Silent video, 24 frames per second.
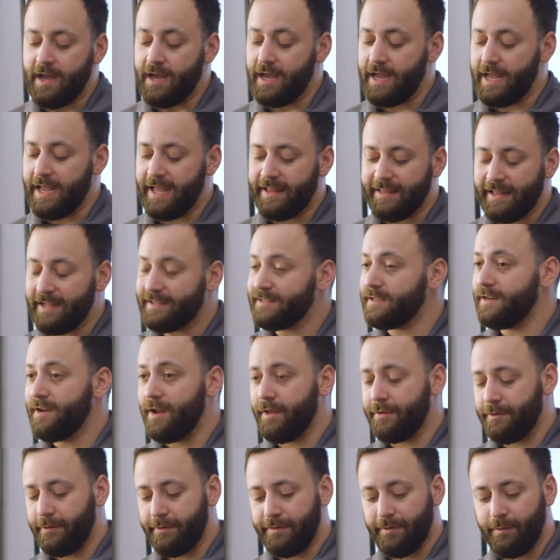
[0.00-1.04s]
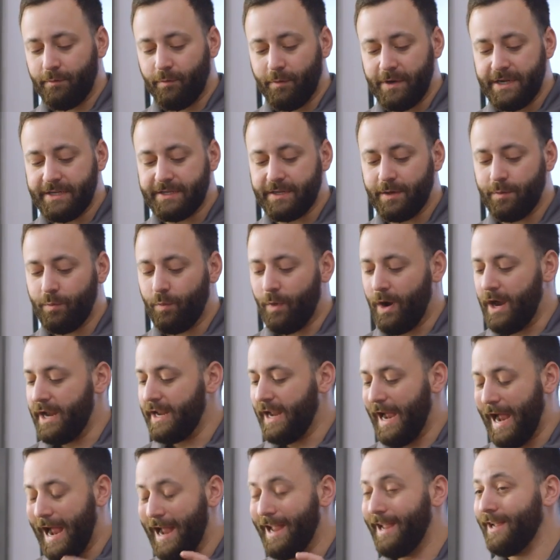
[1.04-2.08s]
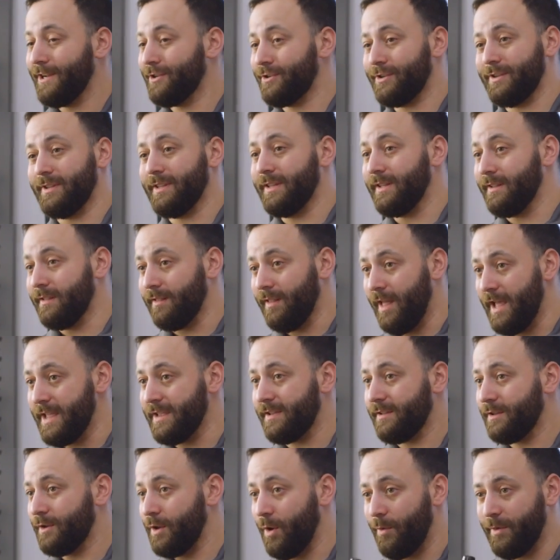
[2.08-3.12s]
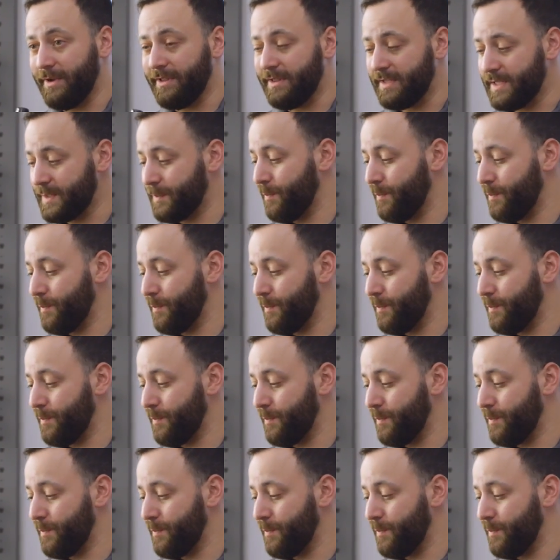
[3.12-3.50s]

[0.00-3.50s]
And that's another reason why I actually like going the